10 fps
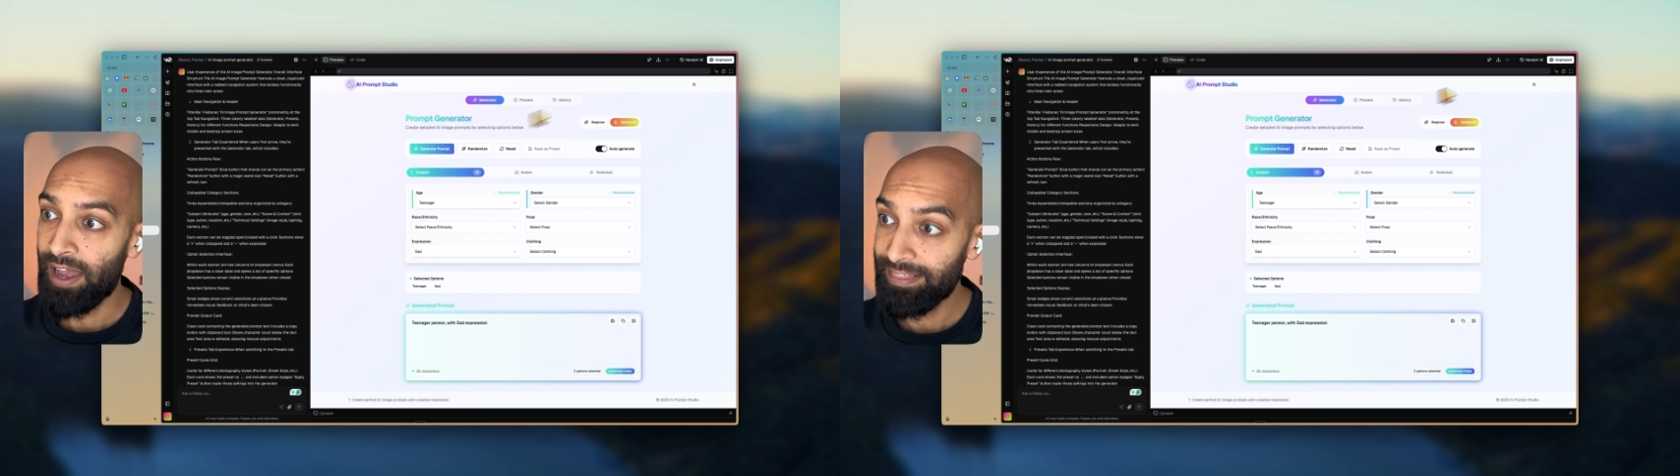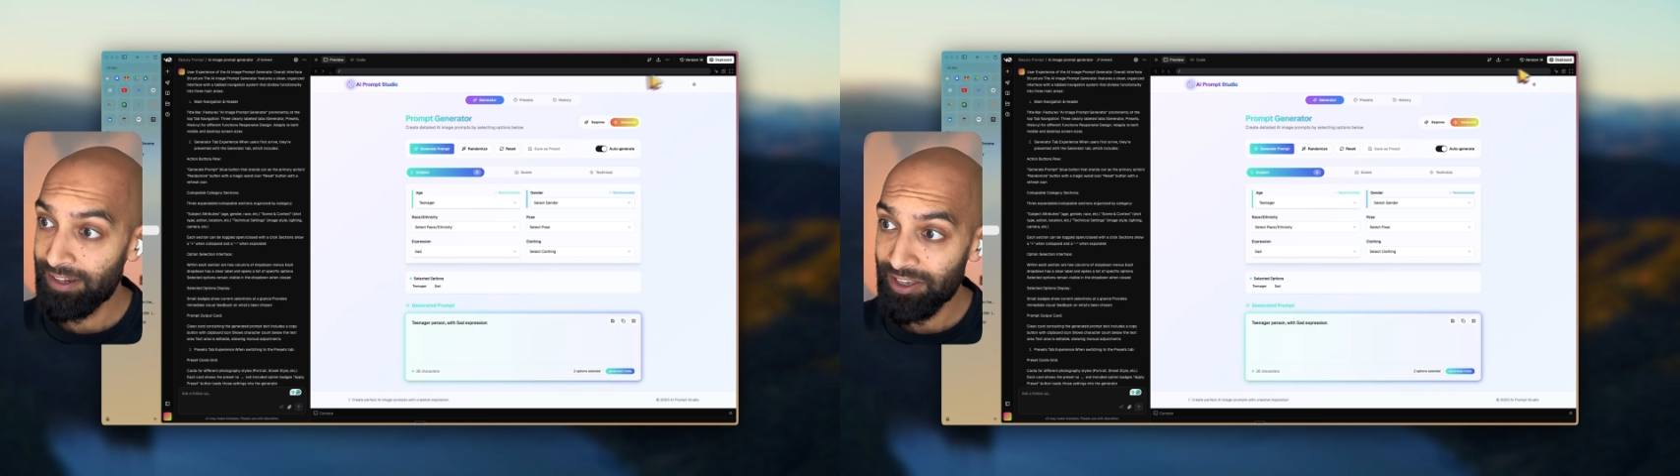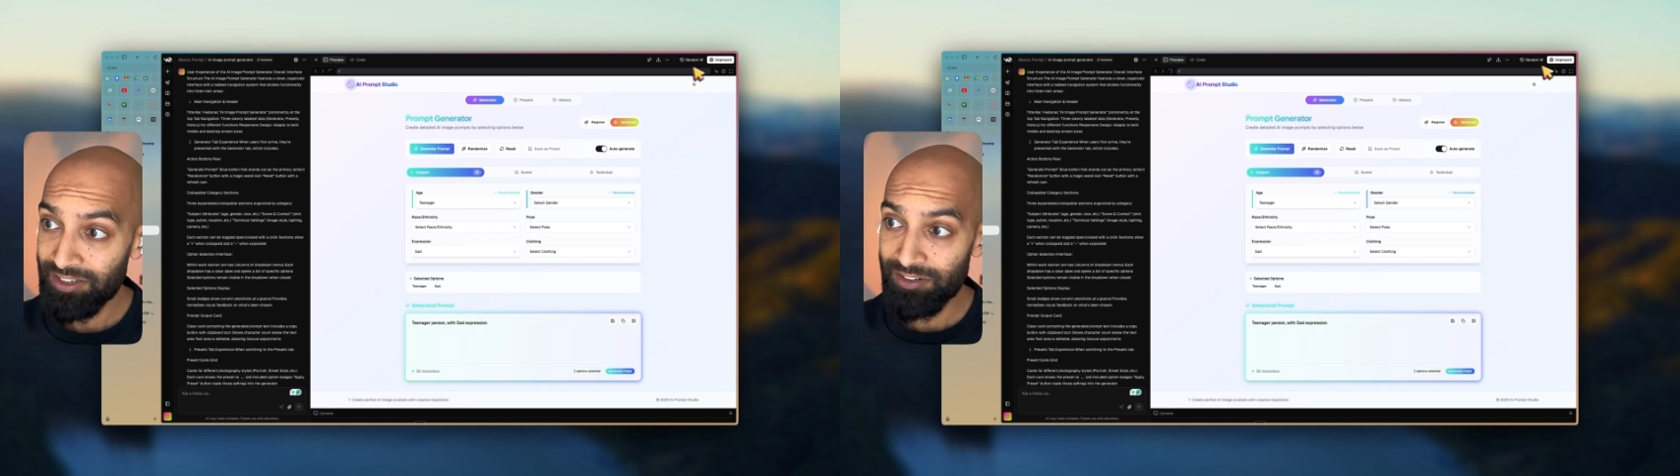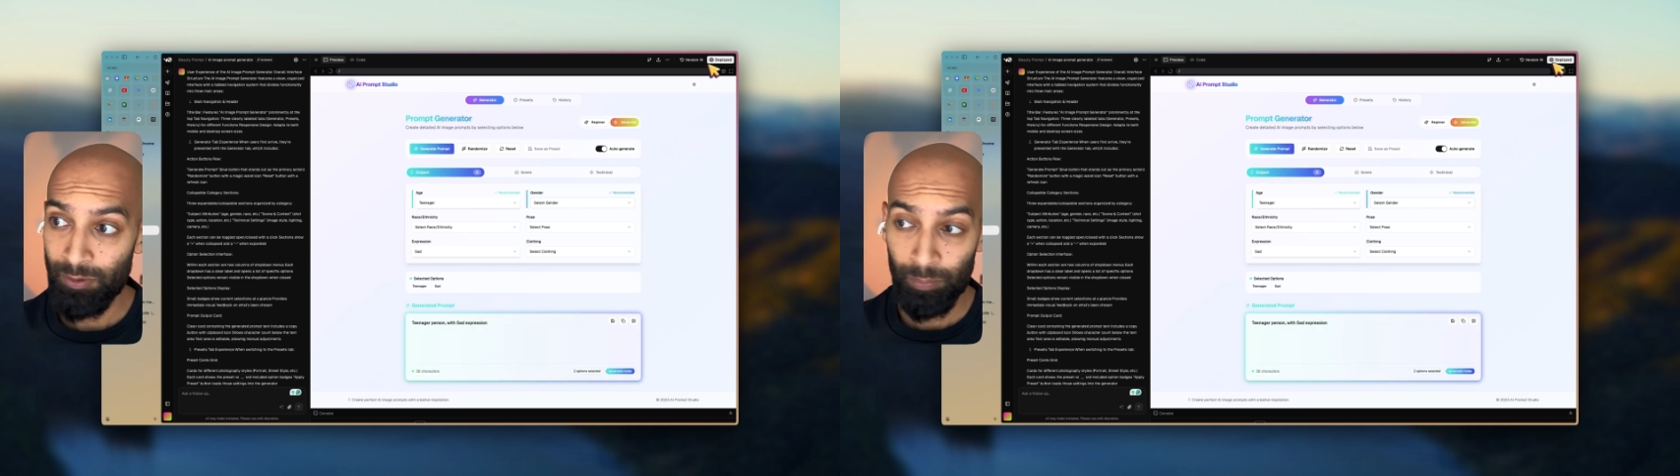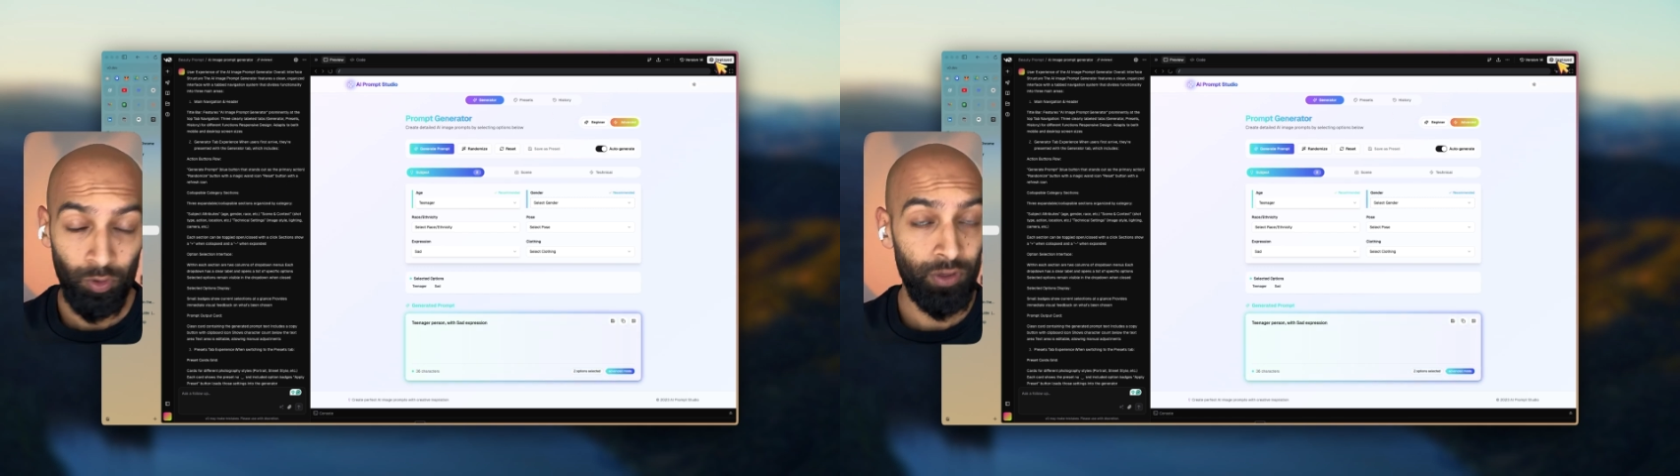And then I can
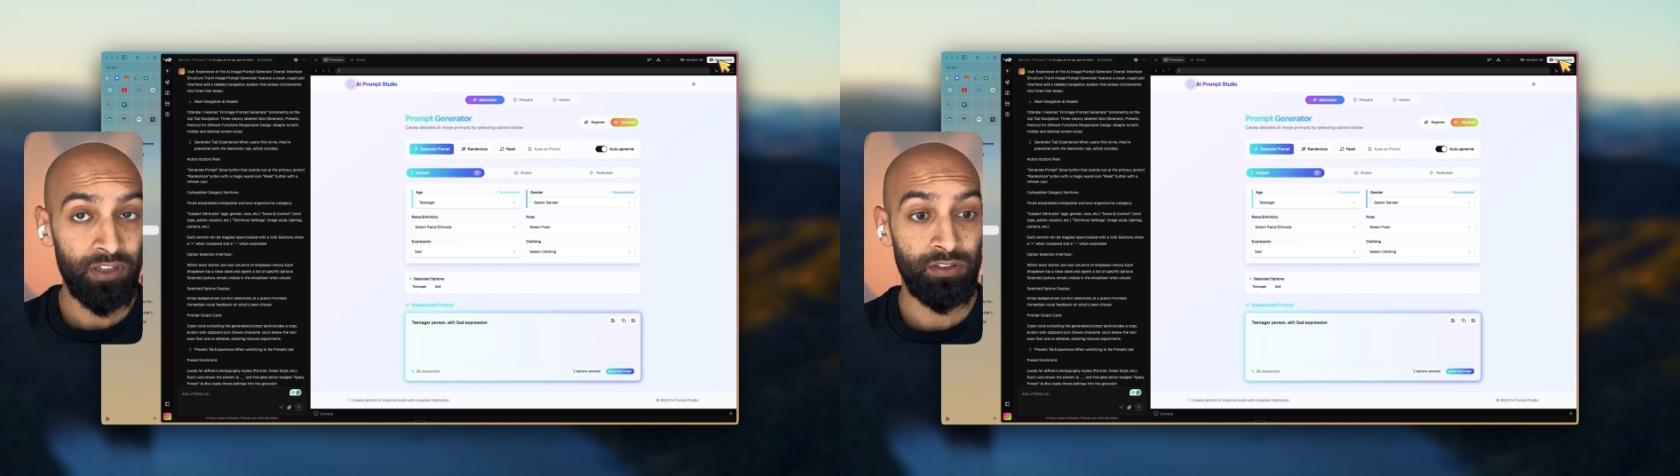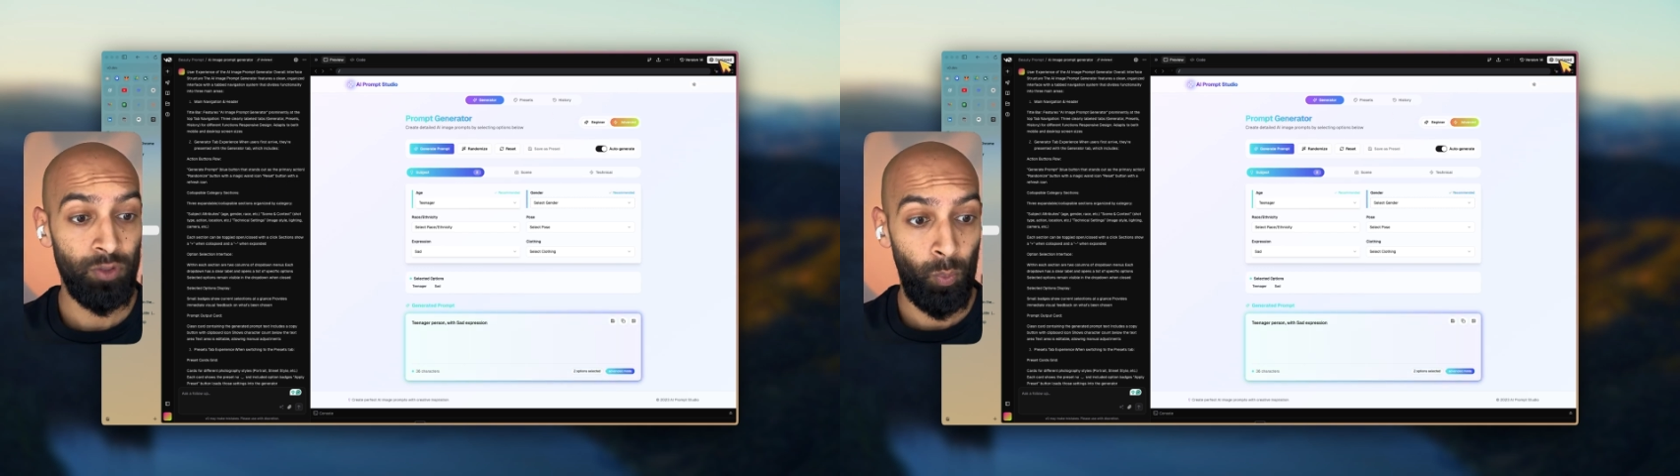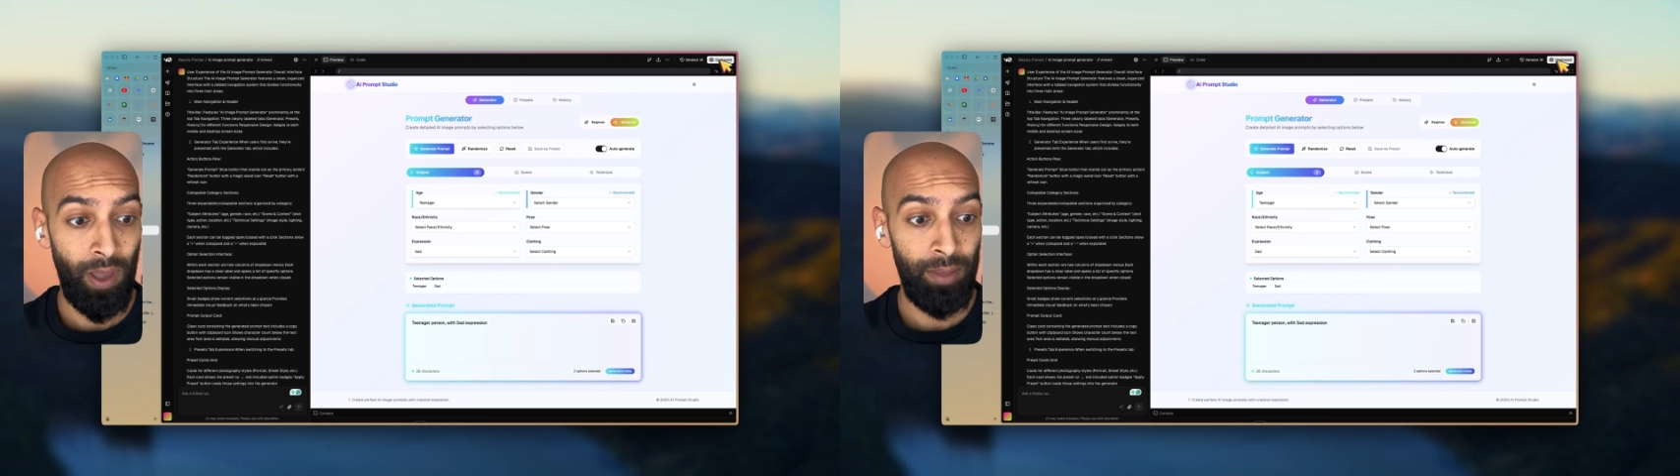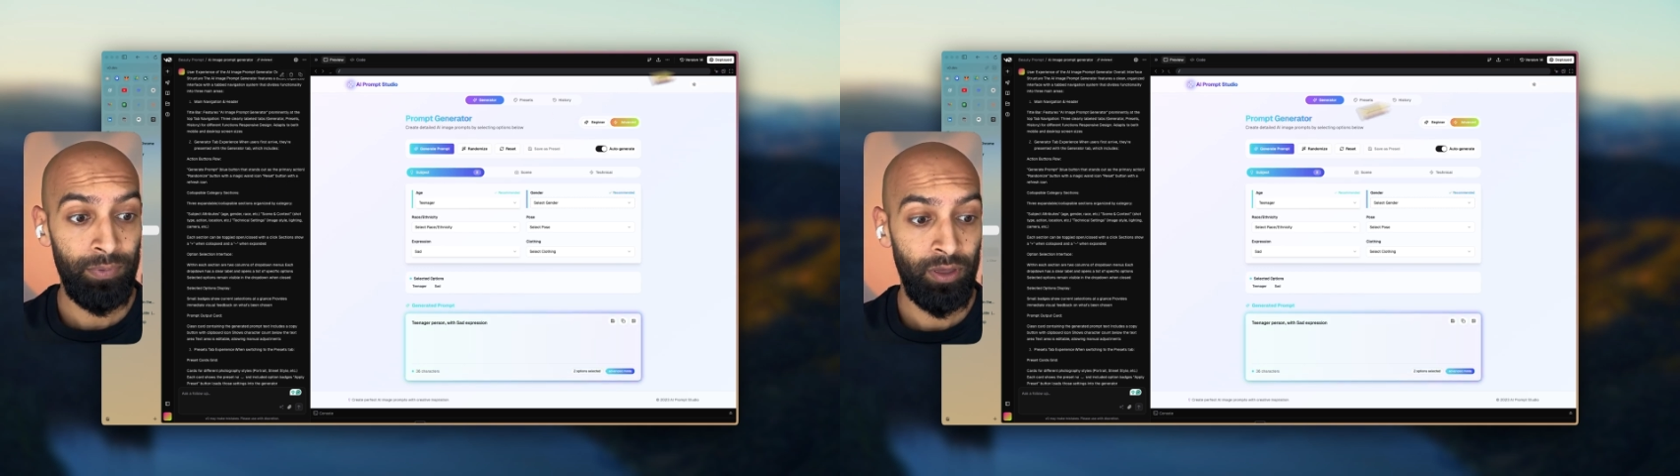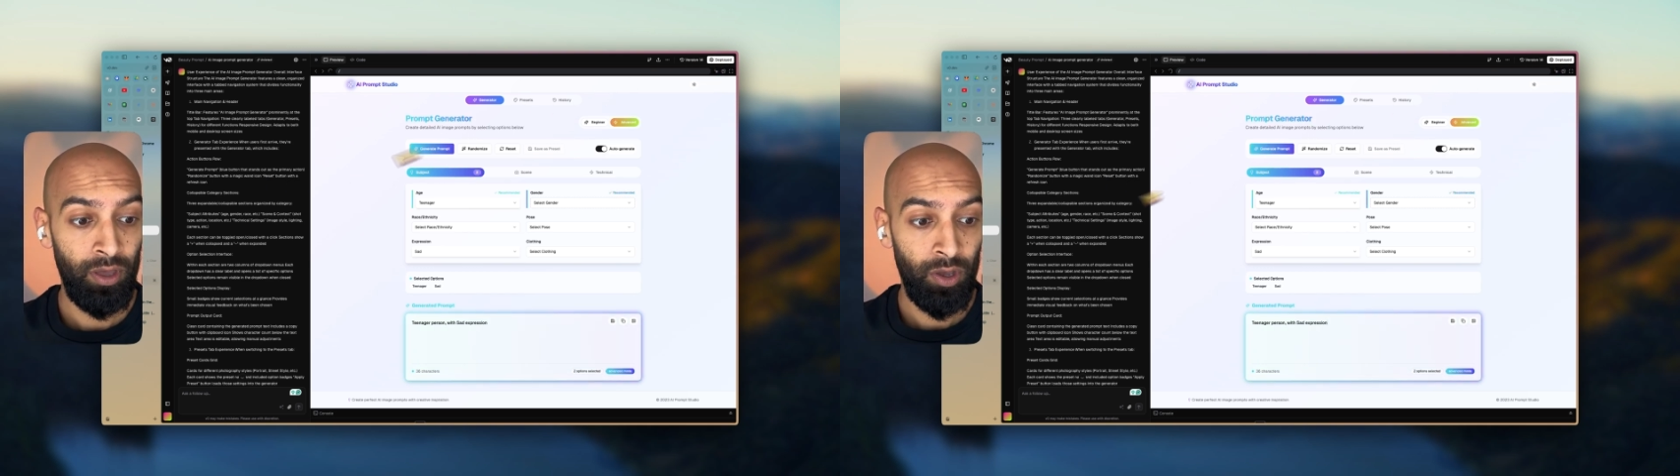deploy it to the
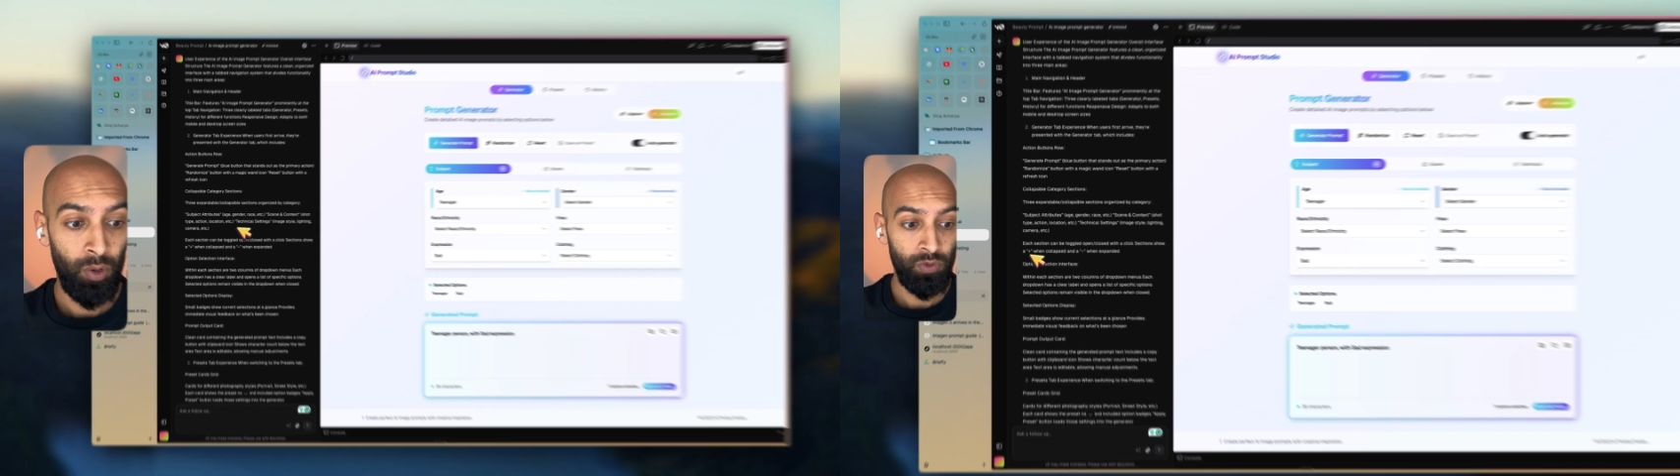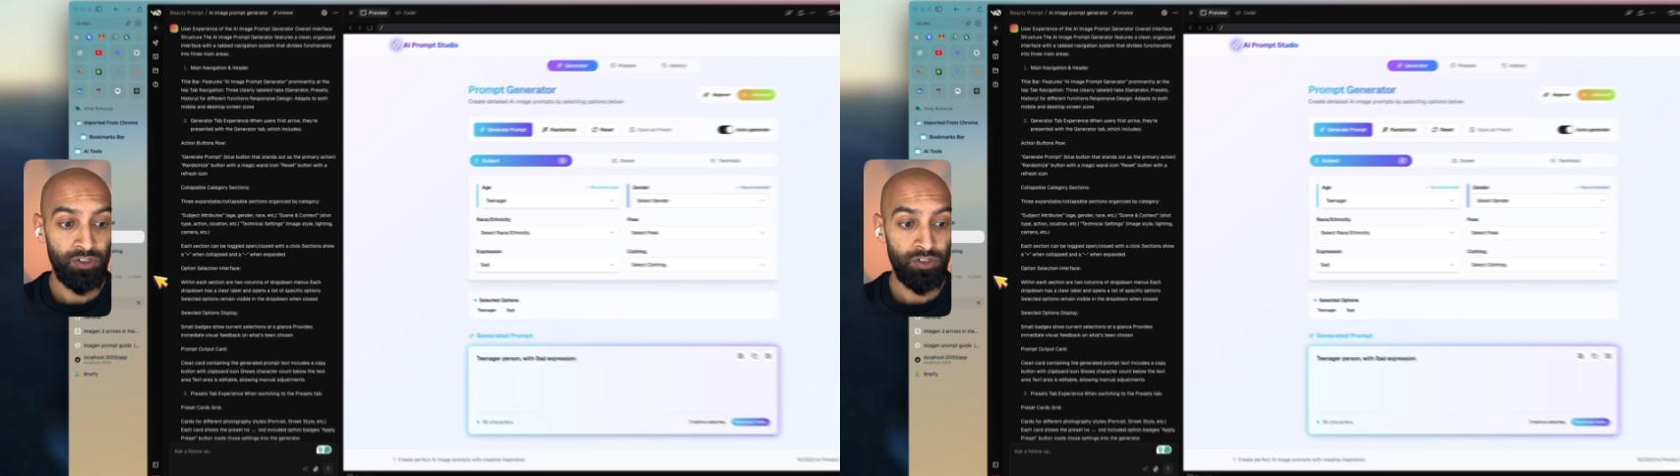web, which